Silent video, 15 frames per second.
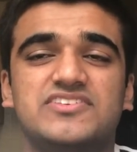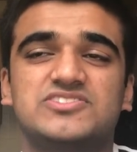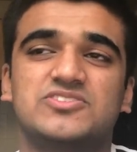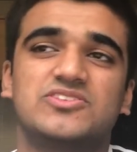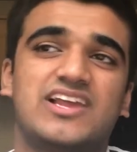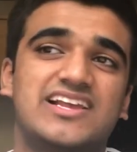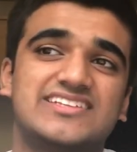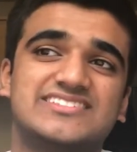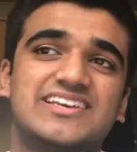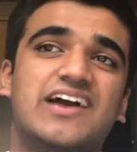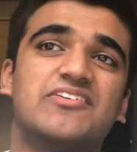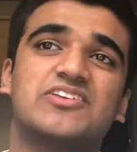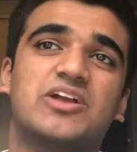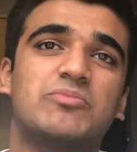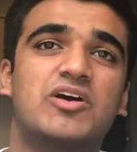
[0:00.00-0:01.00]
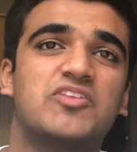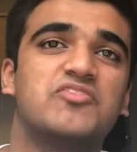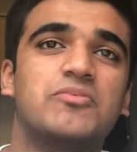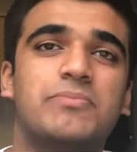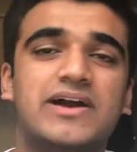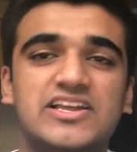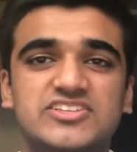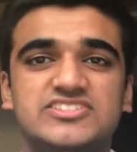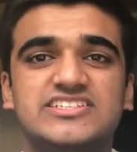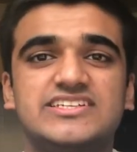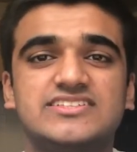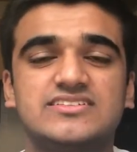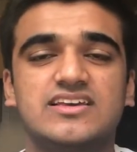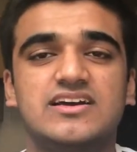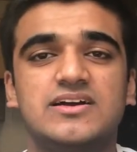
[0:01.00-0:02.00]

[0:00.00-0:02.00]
So like I say, I would come out of a biology